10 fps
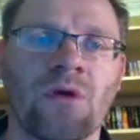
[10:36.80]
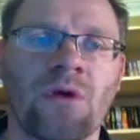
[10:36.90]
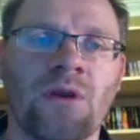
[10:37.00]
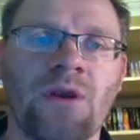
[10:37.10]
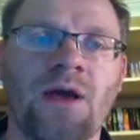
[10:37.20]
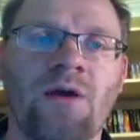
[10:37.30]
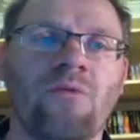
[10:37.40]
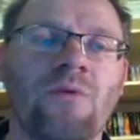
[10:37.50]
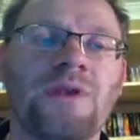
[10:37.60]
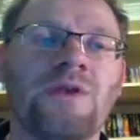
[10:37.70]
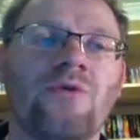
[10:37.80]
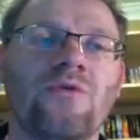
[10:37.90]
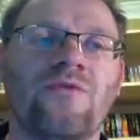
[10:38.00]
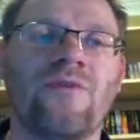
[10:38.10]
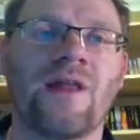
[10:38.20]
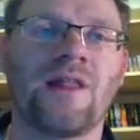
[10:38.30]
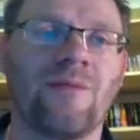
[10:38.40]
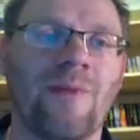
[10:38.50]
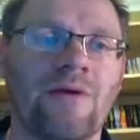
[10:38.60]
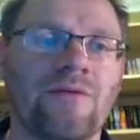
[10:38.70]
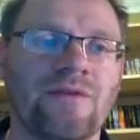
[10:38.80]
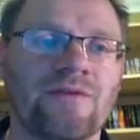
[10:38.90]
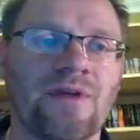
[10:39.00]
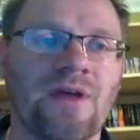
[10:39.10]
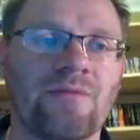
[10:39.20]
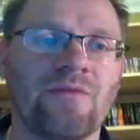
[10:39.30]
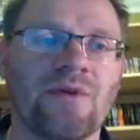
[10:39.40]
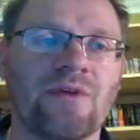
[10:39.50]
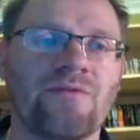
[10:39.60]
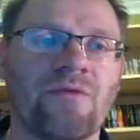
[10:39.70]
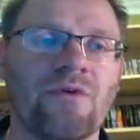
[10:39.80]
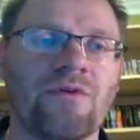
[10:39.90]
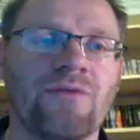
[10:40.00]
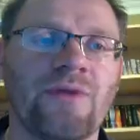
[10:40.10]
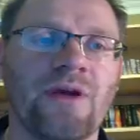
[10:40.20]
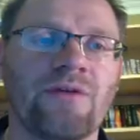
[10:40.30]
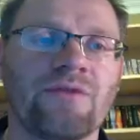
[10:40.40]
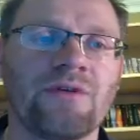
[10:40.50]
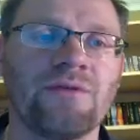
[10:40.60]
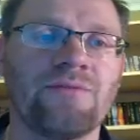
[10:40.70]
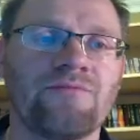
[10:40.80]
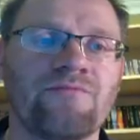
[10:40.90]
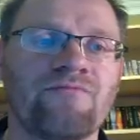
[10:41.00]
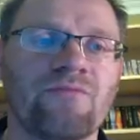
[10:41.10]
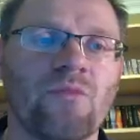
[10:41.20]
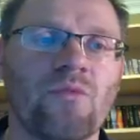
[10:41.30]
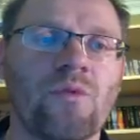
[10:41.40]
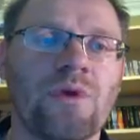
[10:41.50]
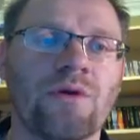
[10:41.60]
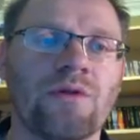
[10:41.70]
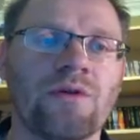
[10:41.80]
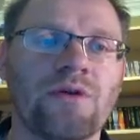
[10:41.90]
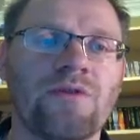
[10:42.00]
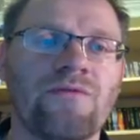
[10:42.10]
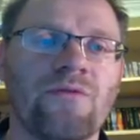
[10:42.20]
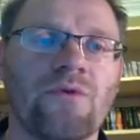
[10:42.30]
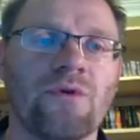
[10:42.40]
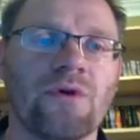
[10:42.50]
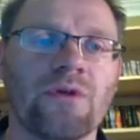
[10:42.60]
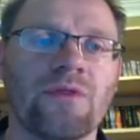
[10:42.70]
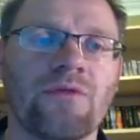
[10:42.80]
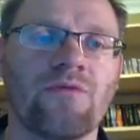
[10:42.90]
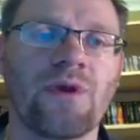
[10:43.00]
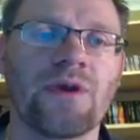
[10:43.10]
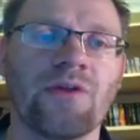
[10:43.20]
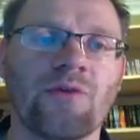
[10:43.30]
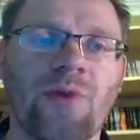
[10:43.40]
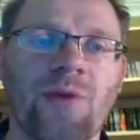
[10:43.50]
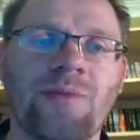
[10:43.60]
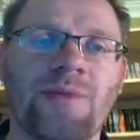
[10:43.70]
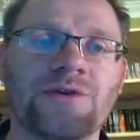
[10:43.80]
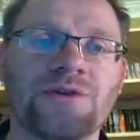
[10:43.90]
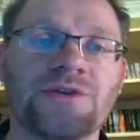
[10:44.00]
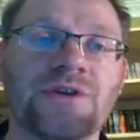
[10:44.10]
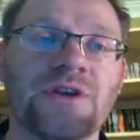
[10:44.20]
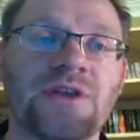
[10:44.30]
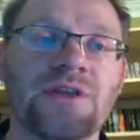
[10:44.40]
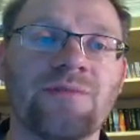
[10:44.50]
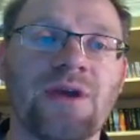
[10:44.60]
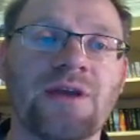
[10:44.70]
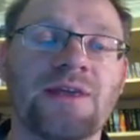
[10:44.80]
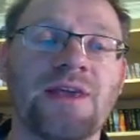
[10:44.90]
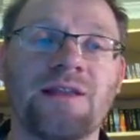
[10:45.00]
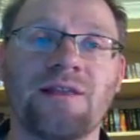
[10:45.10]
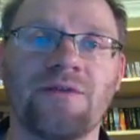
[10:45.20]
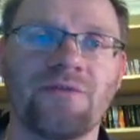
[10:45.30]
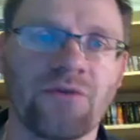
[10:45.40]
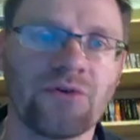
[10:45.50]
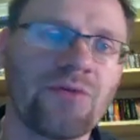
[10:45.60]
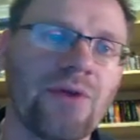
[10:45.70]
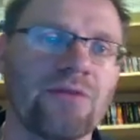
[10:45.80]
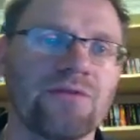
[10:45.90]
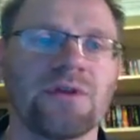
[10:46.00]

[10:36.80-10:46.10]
Now, we know the final amount this time, so that's $400,000. We are looking for the regular payment that she's going to need to make to get to that $400,000.